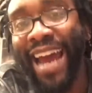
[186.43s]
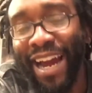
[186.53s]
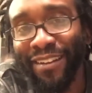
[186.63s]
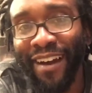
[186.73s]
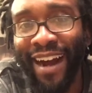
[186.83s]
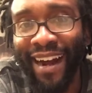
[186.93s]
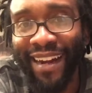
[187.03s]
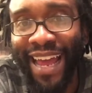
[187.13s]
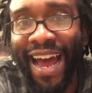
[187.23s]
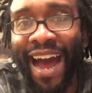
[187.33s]
actor
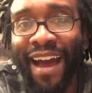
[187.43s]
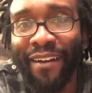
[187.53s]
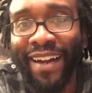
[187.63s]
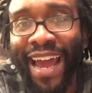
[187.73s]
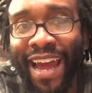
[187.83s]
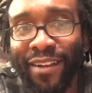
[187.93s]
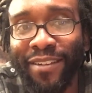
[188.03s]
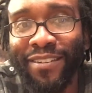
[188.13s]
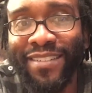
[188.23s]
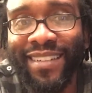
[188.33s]
hiring hiring
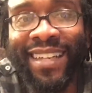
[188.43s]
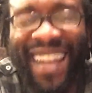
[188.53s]
actors.